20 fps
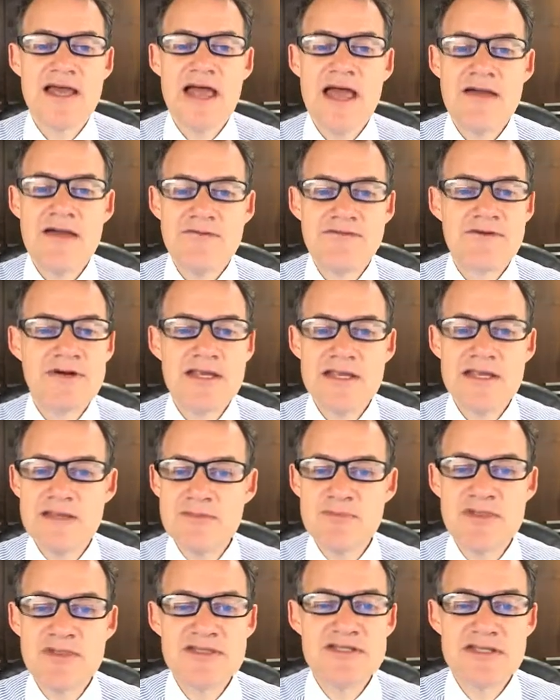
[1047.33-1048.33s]
Every
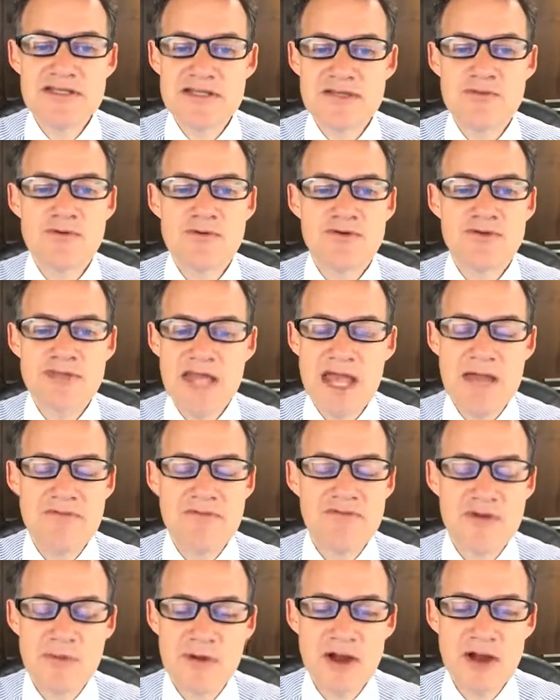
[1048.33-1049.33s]
business in the world came
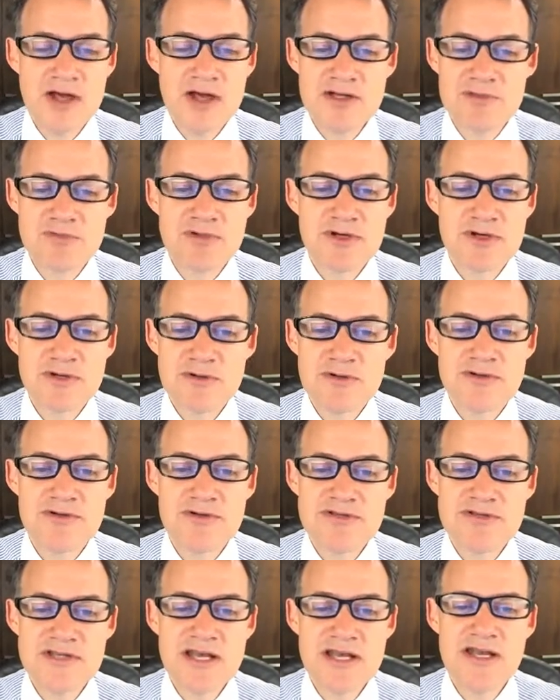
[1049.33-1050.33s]
from an entrepreneur
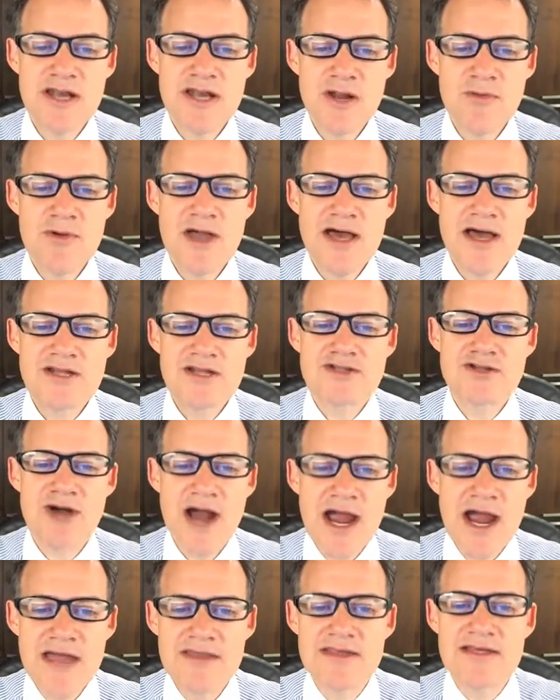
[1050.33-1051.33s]
who said, we ought to
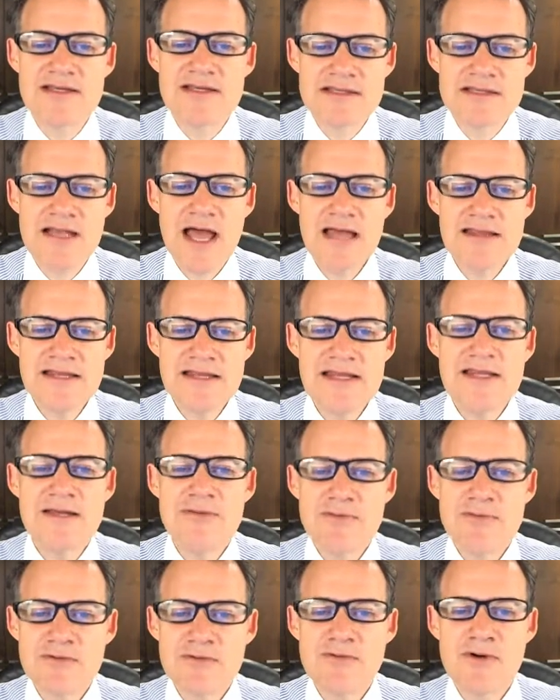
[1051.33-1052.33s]
try this. I think
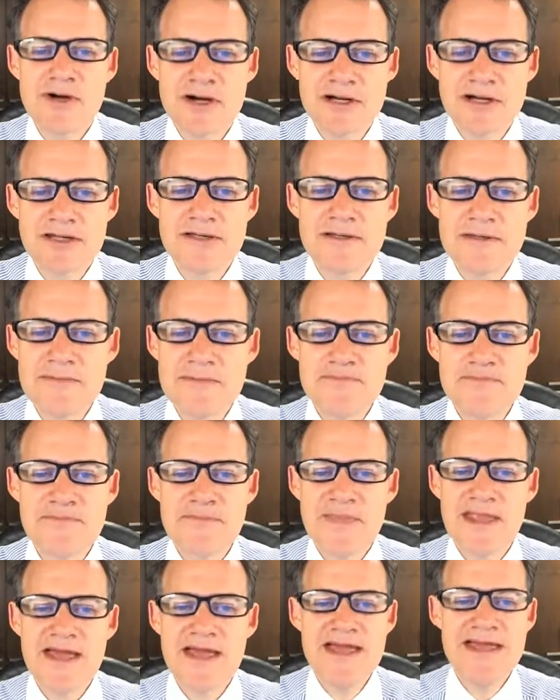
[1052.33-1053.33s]
it would work,
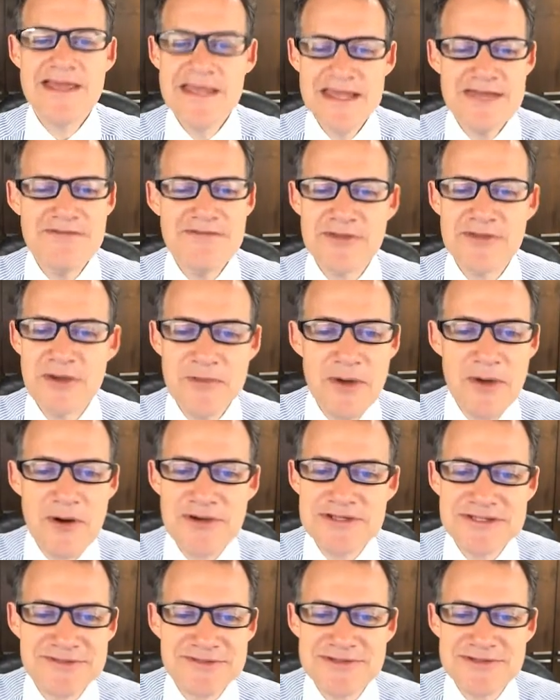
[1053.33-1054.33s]
even though
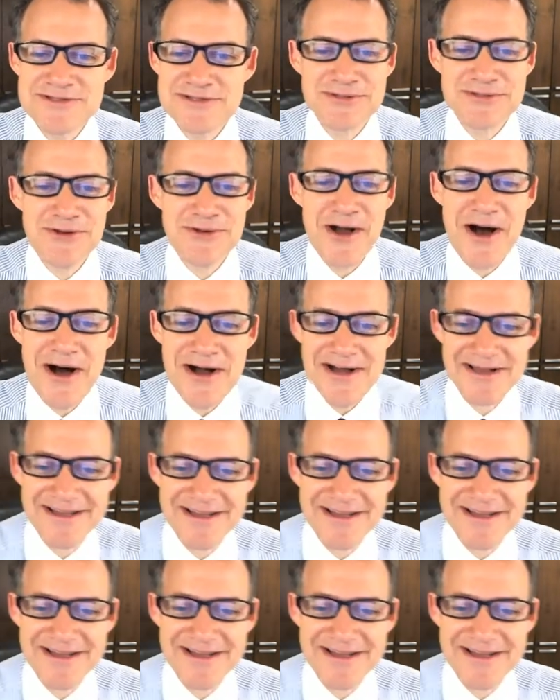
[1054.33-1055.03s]
most of us are wrong.